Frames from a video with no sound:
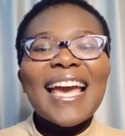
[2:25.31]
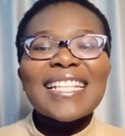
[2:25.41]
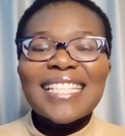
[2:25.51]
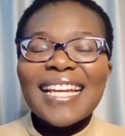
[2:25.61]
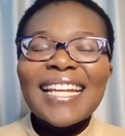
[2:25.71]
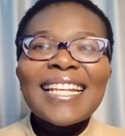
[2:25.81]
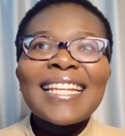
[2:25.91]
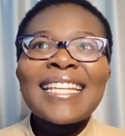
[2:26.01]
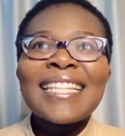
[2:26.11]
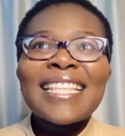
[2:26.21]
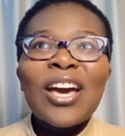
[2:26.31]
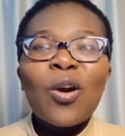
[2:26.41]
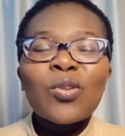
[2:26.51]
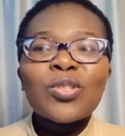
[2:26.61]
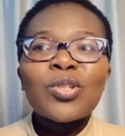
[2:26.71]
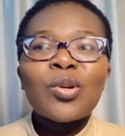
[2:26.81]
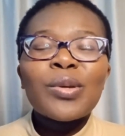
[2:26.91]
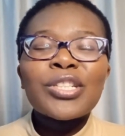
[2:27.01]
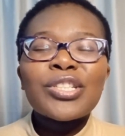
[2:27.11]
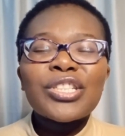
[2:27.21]
And secondly, they are also
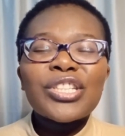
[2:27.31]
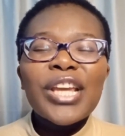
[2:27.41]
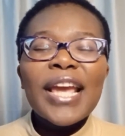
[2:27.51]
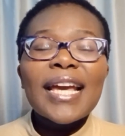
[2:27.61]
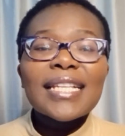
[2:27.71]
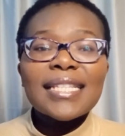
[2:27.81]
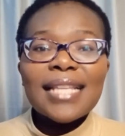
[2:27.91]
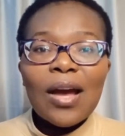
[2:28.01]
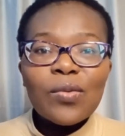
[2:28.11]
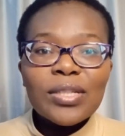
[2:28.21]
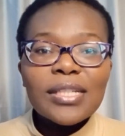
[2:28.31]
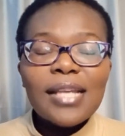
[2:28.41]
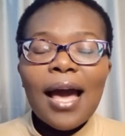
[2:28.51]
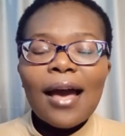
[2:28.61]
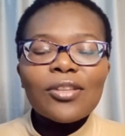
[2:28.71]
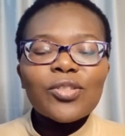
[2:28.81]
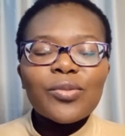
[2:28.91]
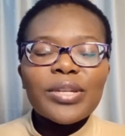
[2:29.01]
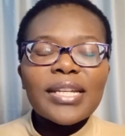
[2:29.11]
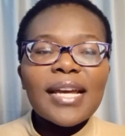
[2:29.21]
going to check sound,
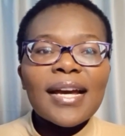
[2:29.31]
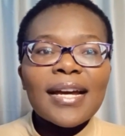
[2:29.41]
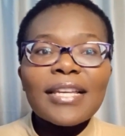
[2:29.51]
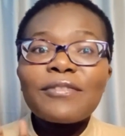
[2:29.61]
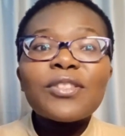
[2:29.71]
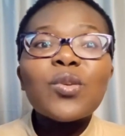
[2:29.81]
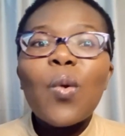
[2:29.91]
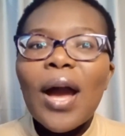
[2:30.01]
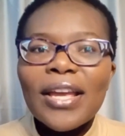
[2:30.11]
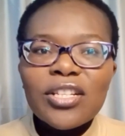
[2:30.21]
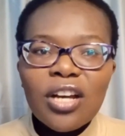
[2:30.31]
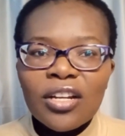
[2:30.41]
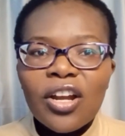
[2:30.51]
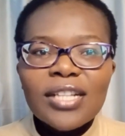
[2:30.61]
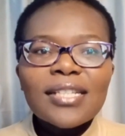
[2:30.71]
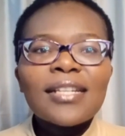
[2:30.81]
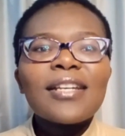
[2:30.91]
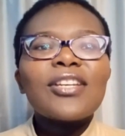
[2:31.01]
if it's quiet or not.